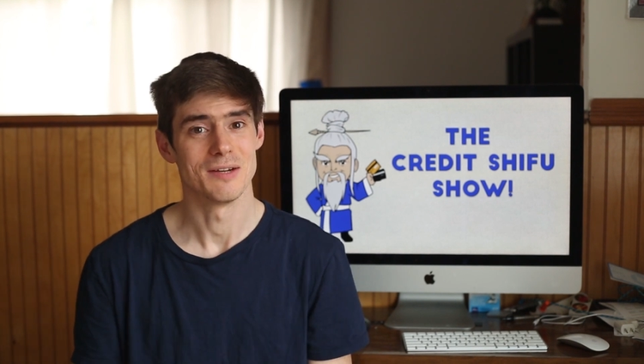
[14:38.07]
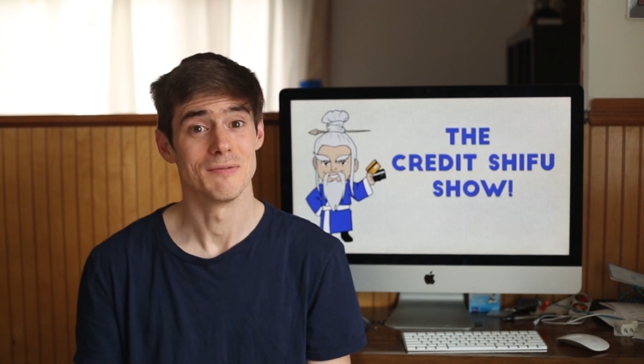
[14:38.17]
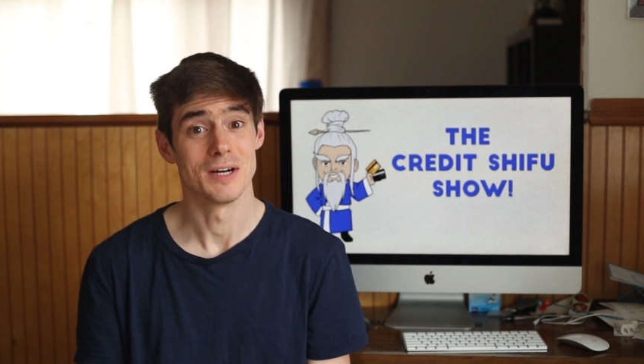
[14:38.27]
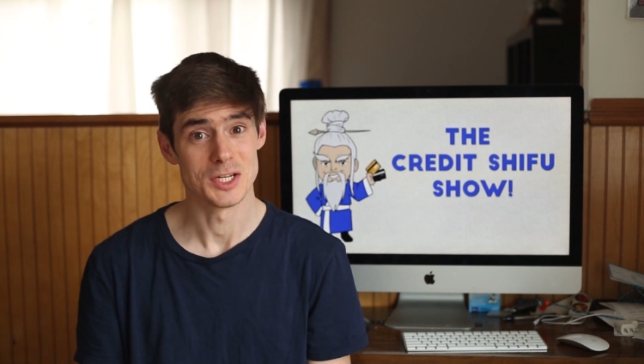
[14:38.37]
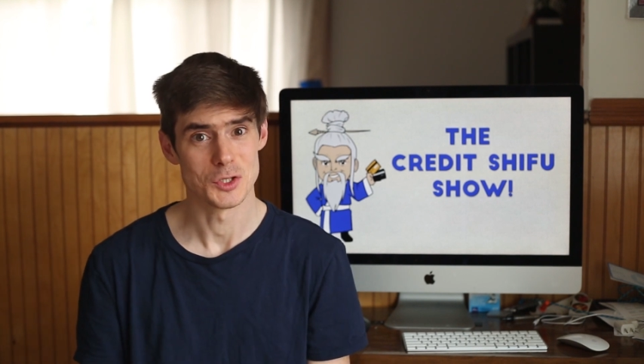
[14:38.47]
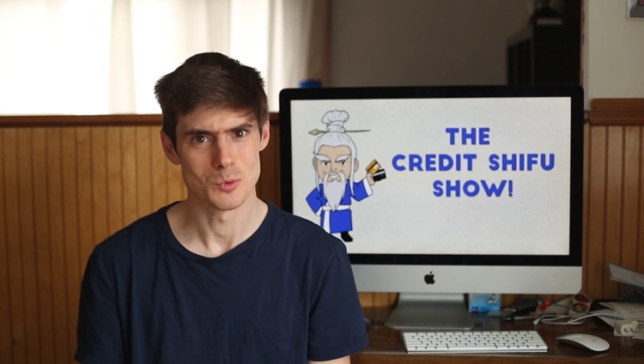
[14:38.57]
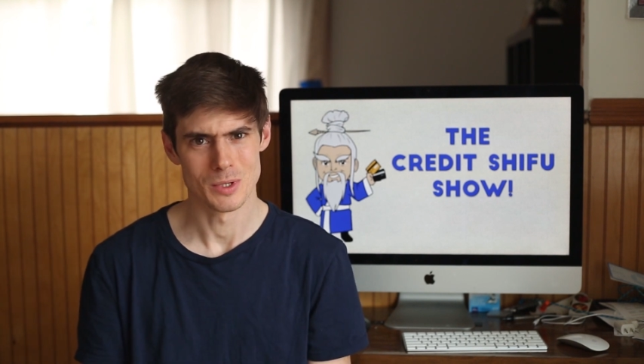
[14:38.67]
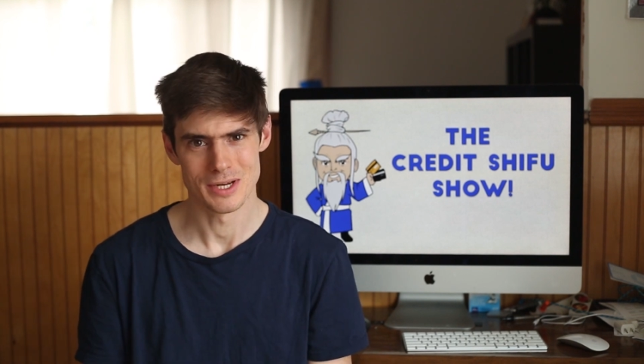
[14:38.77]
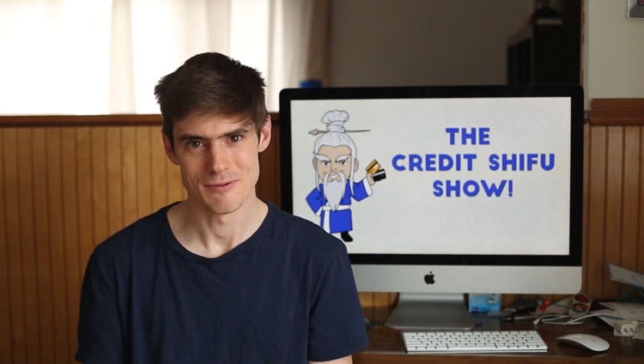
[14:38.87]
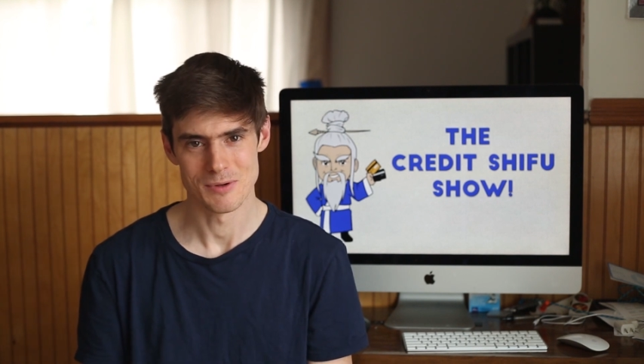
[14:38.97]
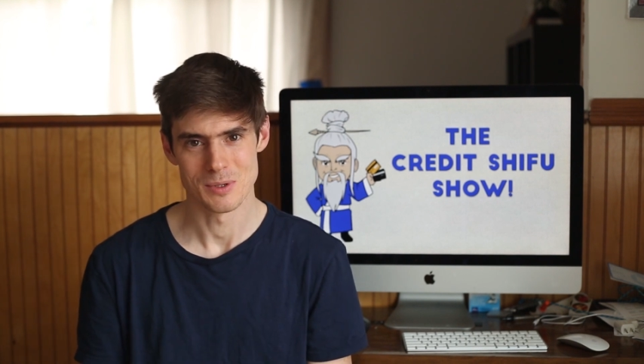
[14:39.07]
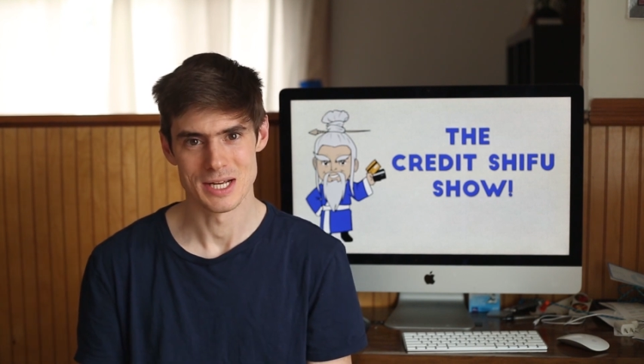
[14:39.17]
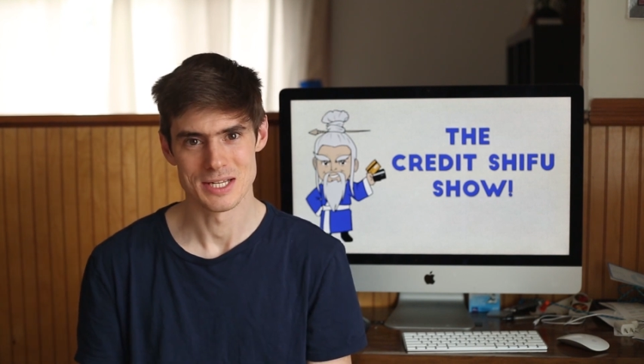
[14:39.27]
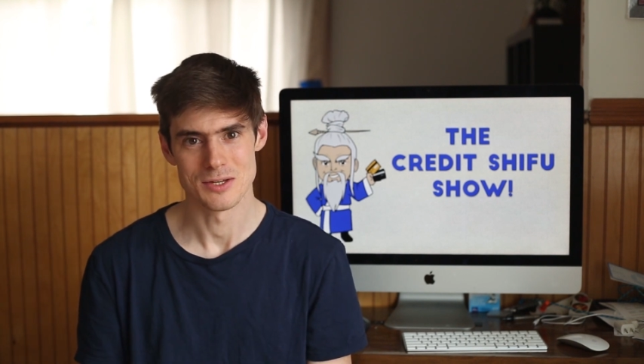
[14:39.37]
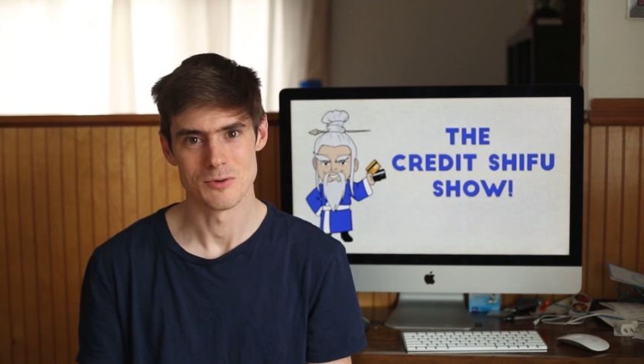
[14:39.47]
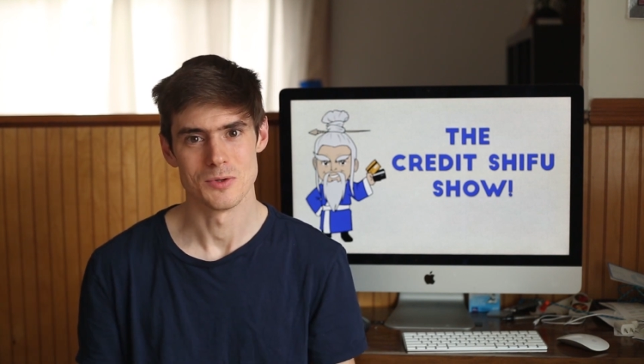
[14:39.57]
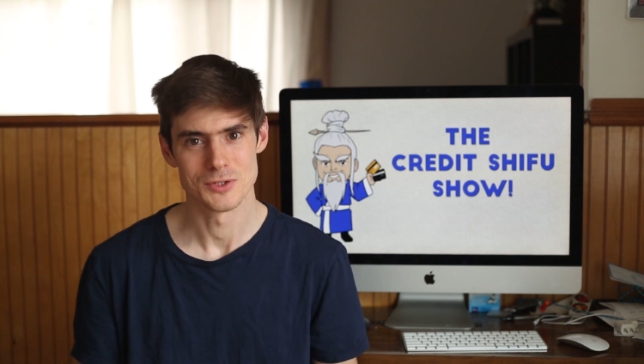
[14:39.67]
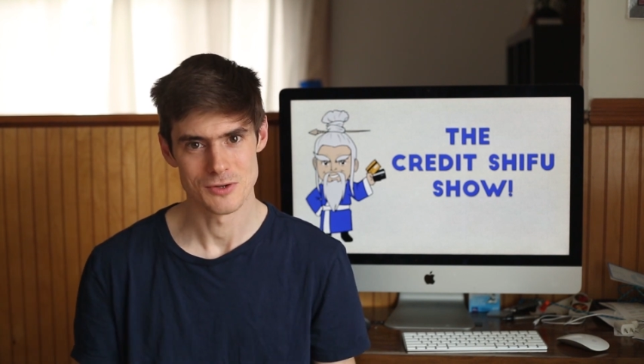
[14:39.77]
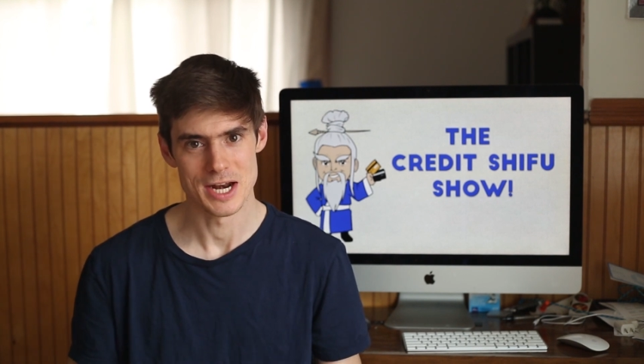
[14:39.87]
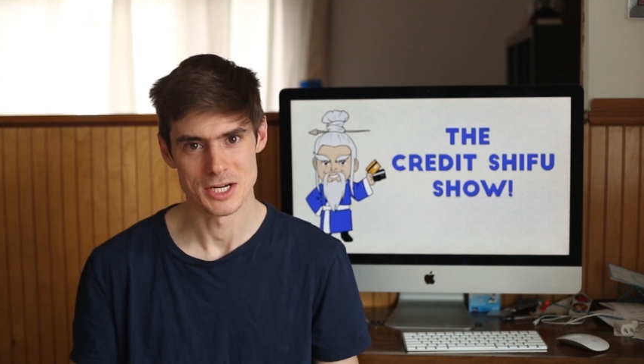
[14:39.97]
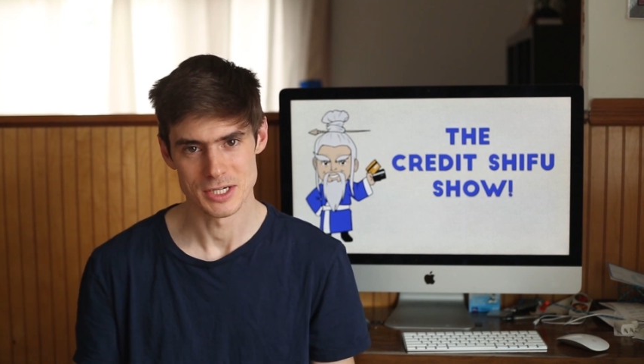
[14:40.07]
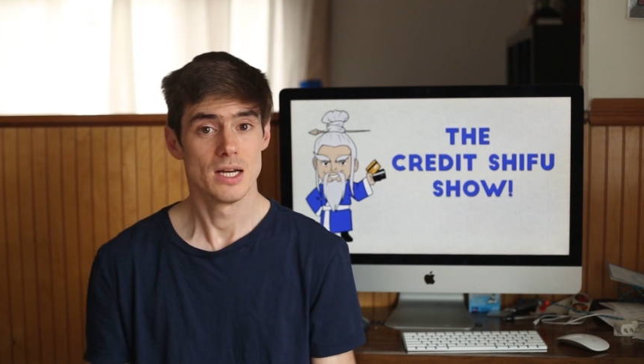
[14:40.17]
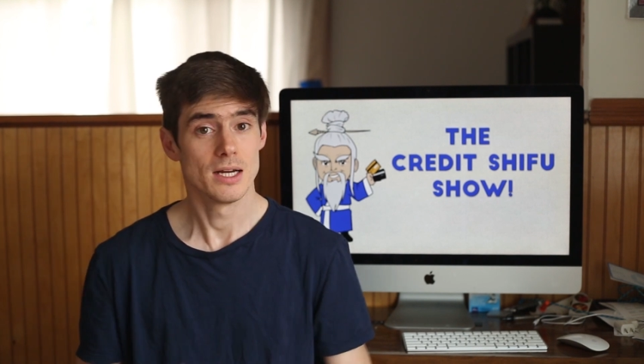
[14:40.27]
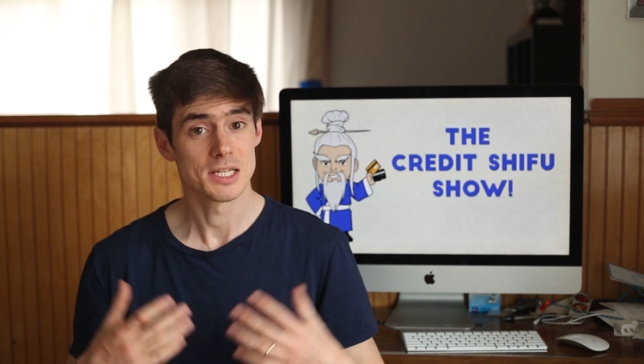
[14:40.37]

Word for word: advise you on. Everyone has their own strategy.